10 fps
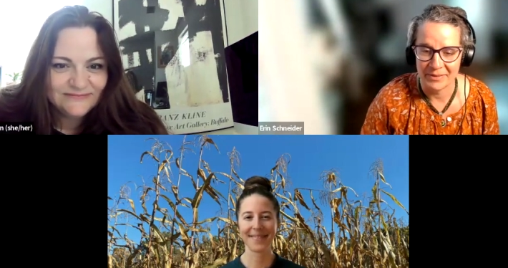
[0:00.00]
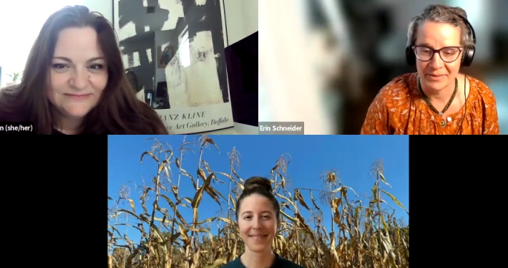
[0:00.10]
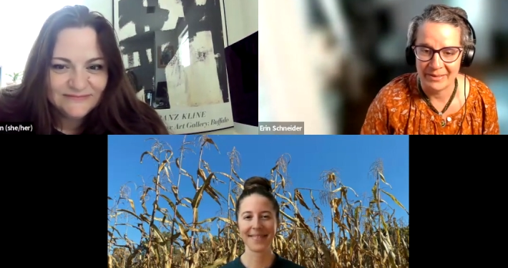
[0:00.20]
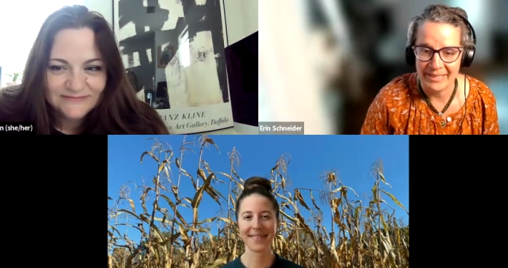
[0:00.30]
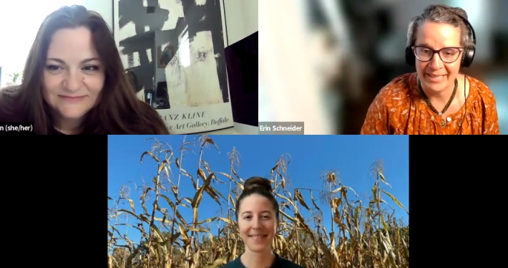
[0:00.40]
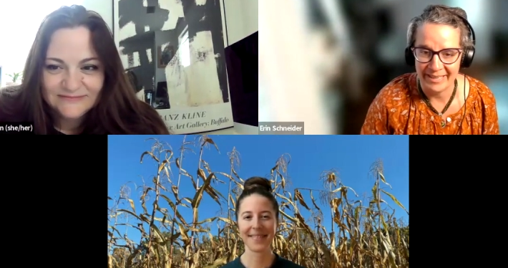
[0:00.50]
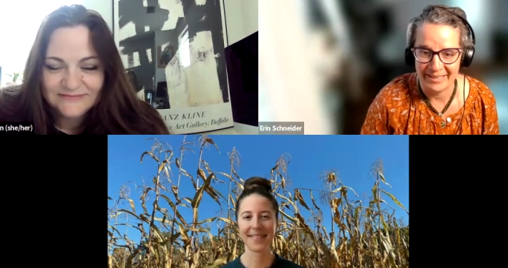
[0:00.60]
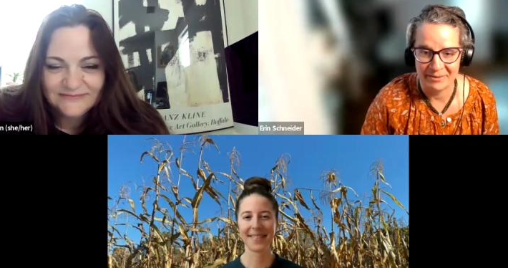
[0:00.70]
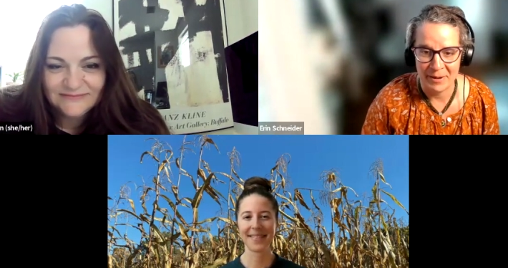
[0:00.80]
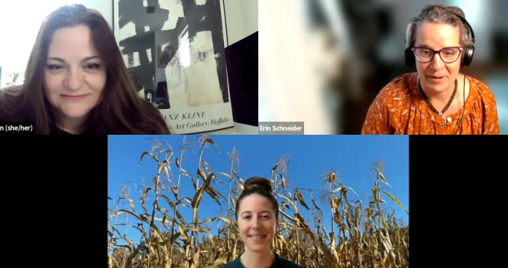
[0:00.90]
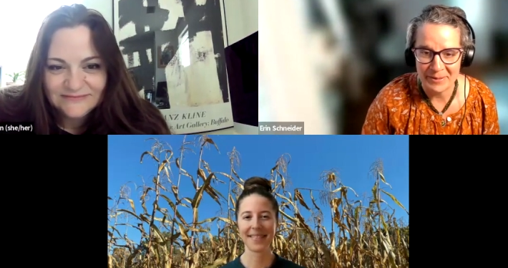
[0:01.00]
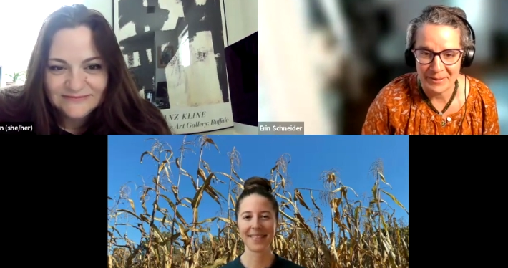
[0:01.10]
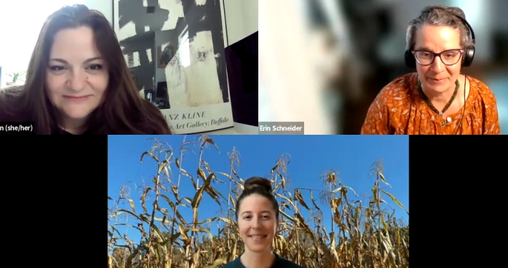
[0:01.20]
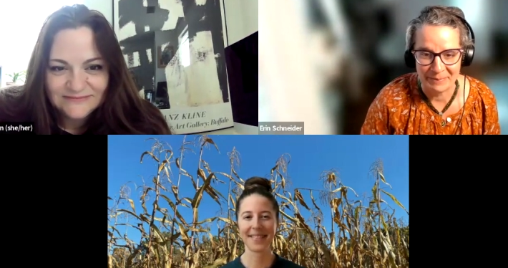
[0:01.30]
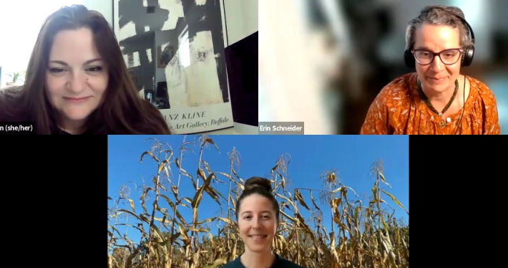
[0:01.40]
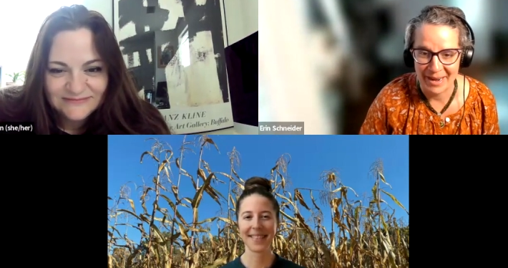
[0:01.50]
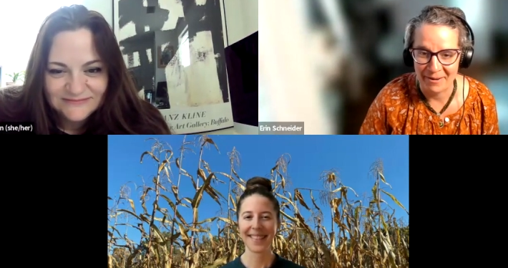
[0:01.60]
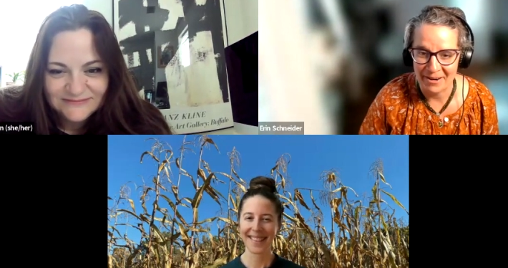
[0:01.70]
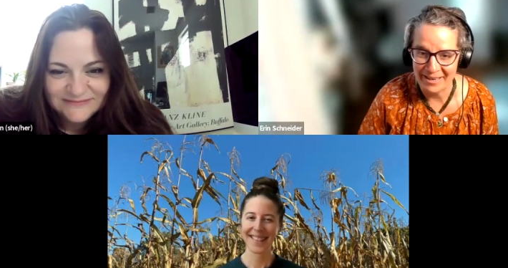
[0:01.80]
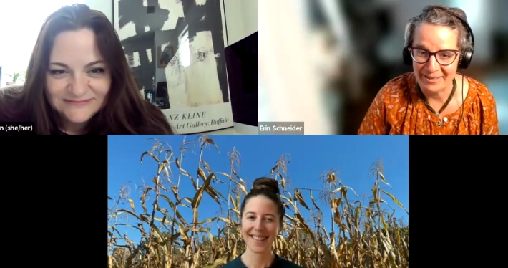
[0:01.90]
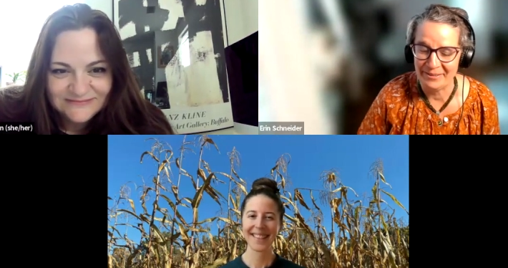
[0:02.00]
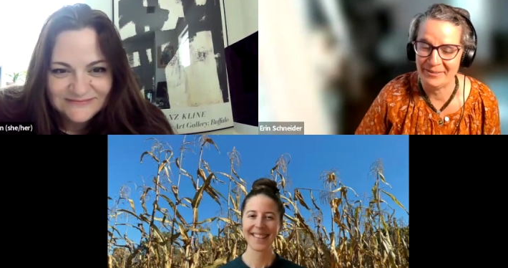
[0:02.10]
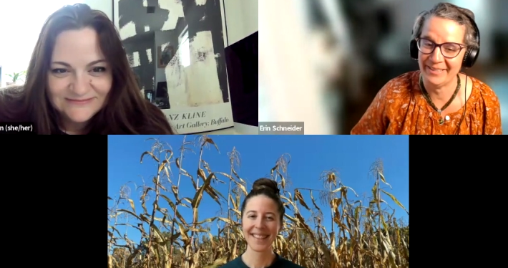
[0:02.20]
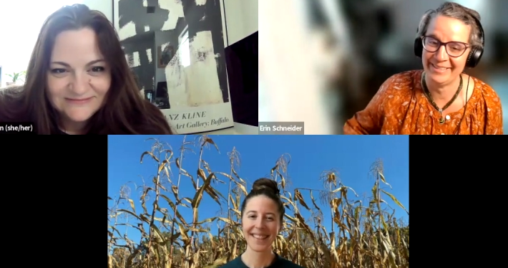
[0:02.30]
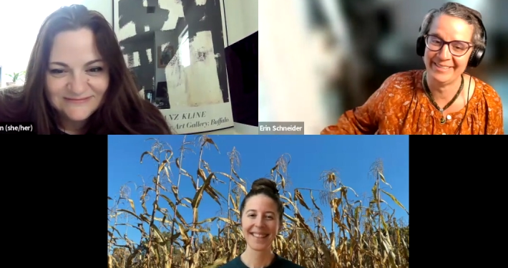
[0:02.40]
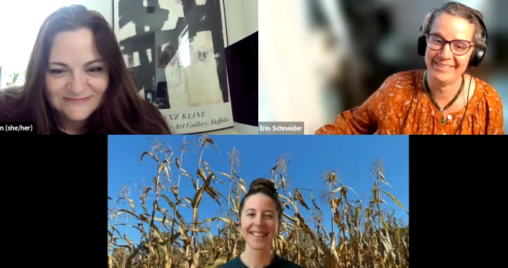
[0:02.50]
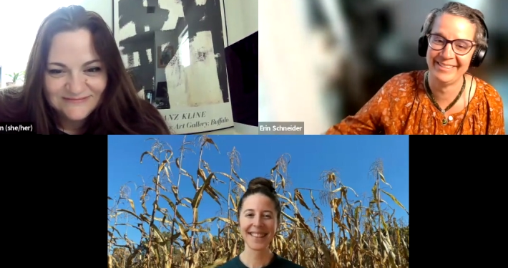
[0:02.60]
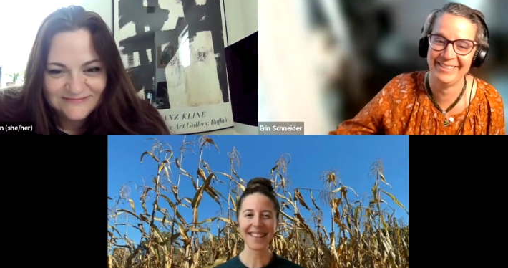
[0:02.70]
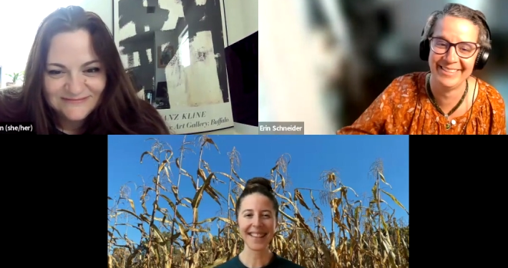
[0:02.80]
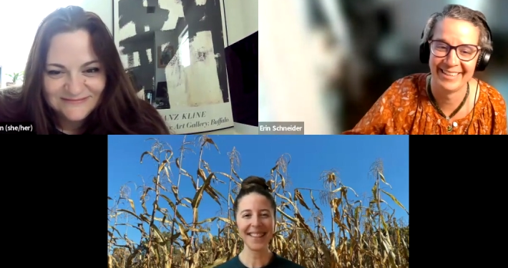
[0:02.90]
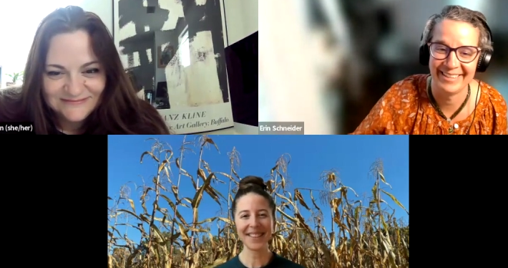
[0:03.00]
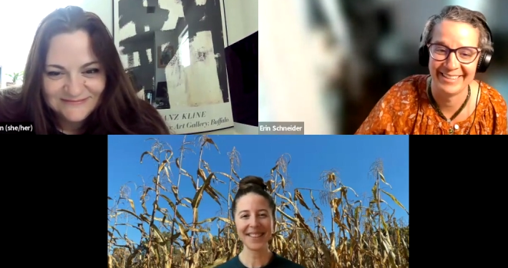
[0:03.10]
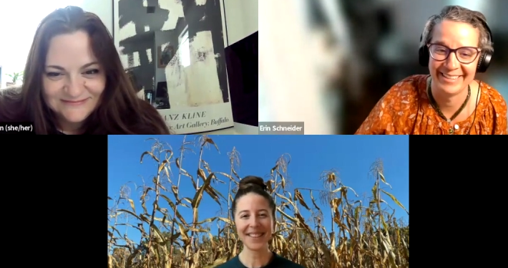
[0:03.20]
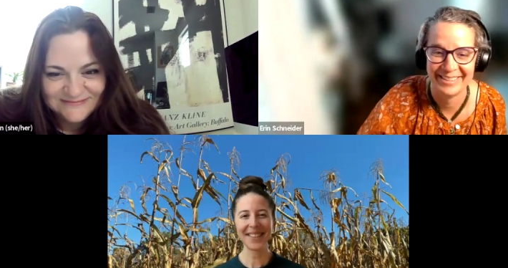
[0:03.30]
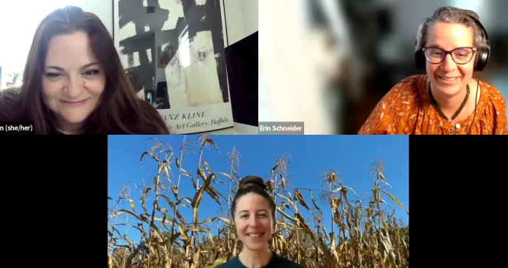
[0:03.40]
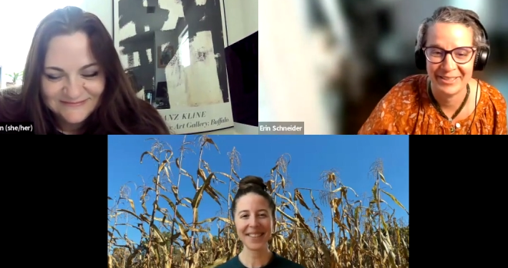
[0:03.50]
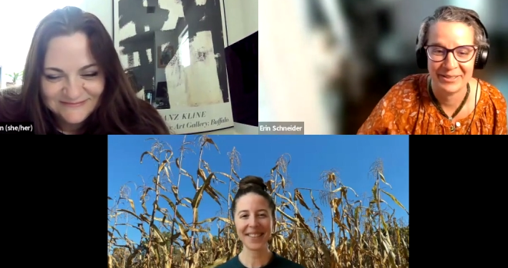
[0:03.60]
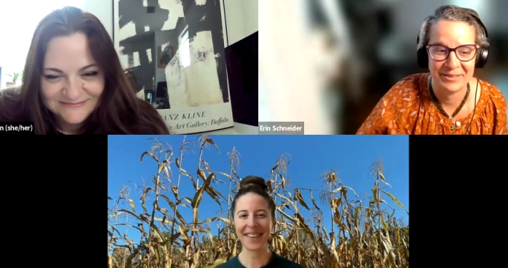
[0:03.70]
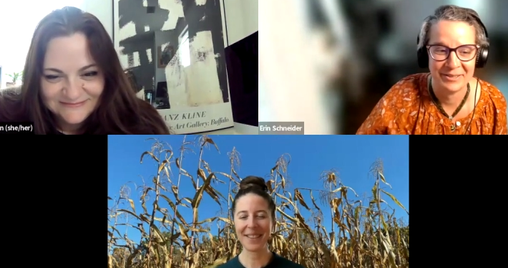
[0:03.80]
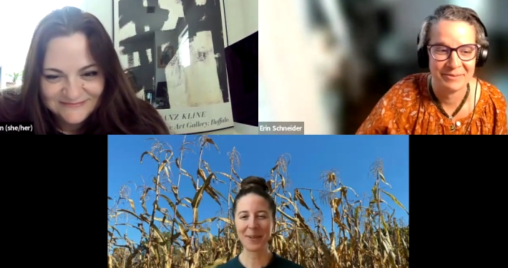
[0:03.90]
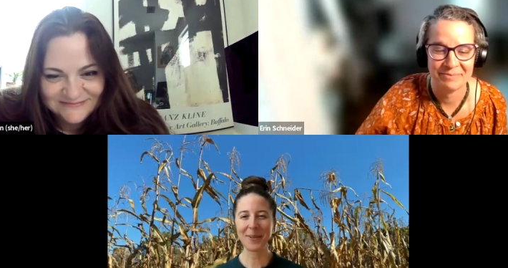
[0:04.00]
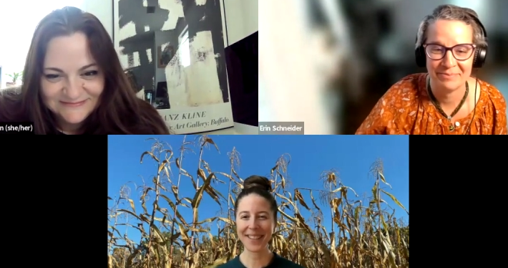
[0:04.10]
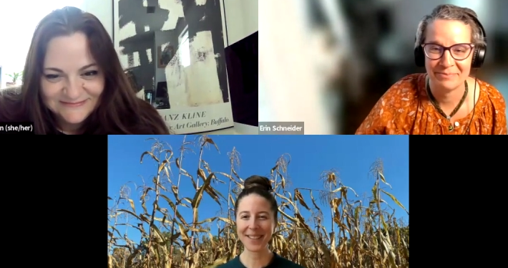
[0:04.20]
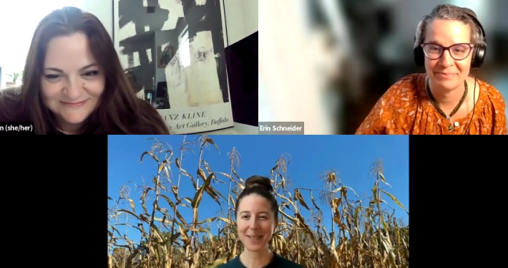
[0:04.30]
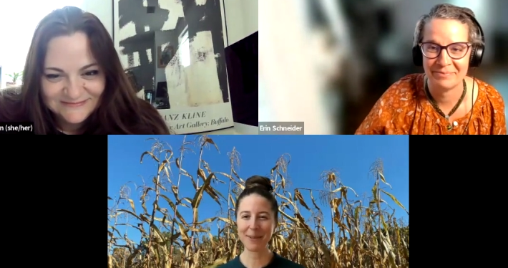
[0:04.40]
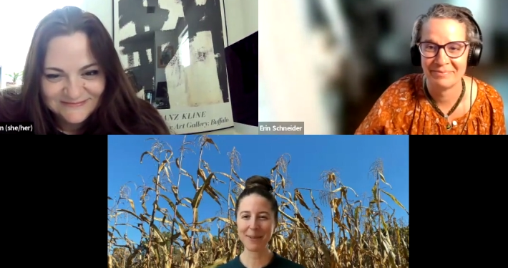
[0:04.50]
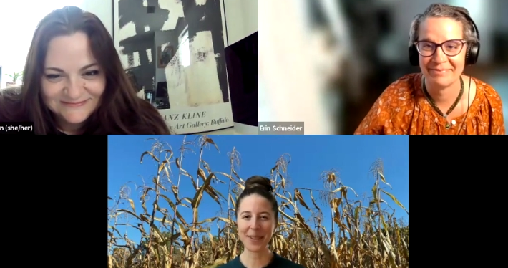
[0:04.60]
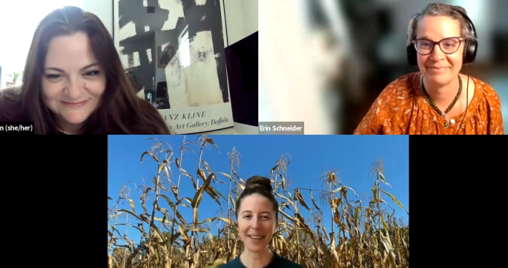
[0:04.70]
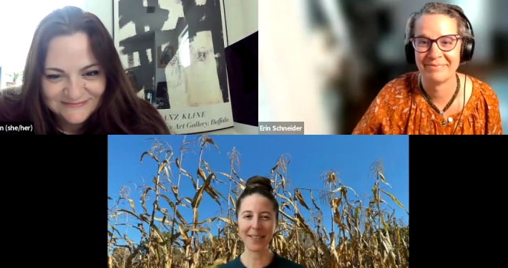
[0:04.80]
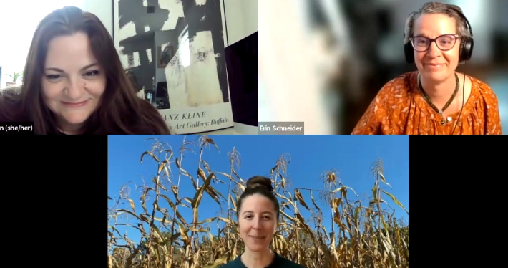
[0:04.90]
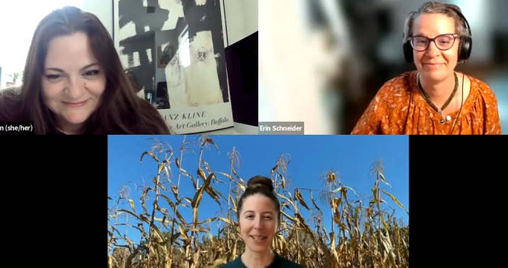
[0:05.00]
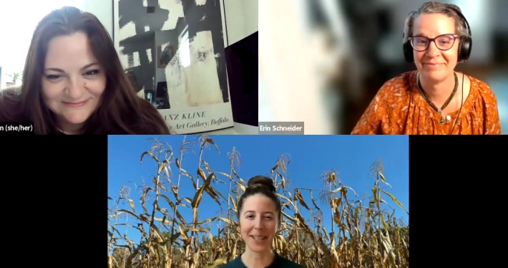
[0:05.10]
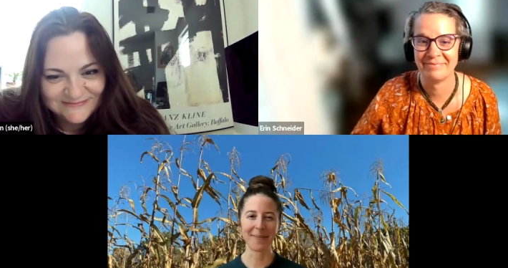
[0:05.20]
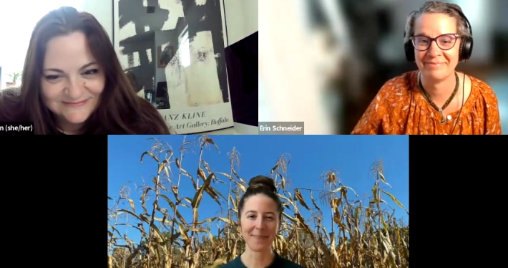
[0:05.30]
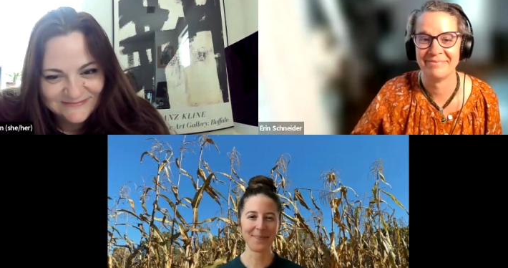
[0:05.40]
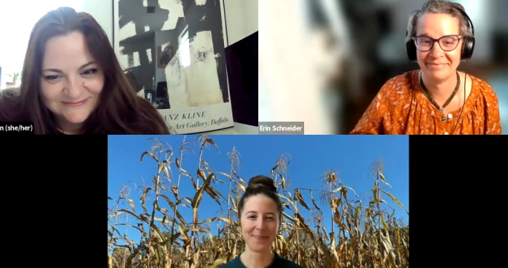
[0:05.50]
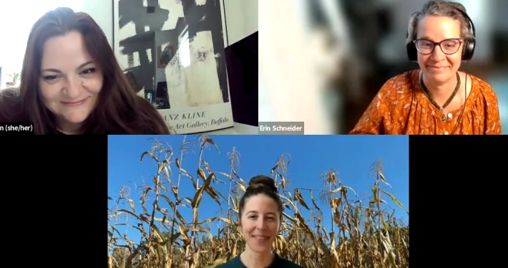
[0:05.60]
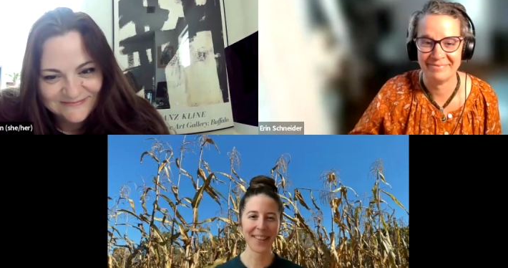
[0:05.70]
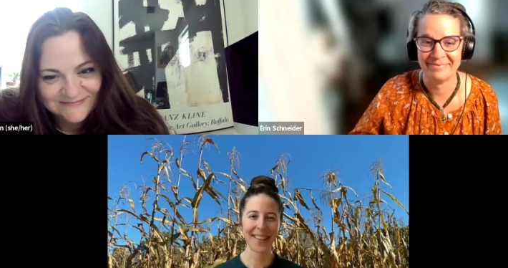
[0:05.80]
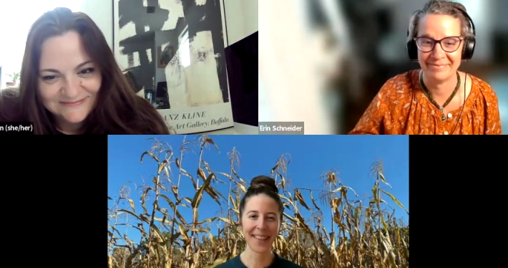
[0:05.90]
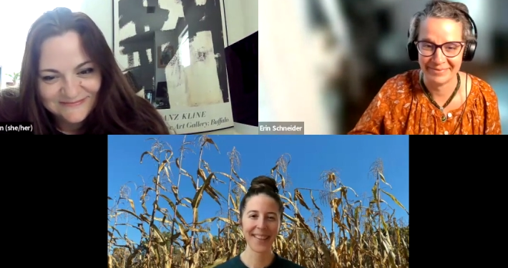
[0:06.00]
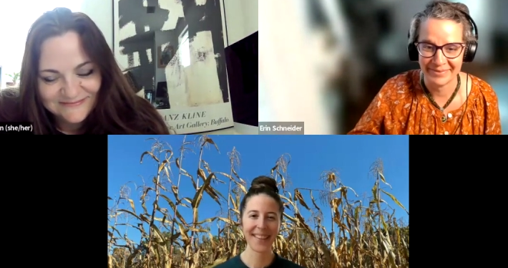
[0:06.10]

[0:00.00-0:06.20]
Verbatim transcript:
Speaker 1: Lea, welcome. How are you?
Speaker 2: Thank you, Erin. I'm doing well. Thank you so much for having me. Mm-hmm.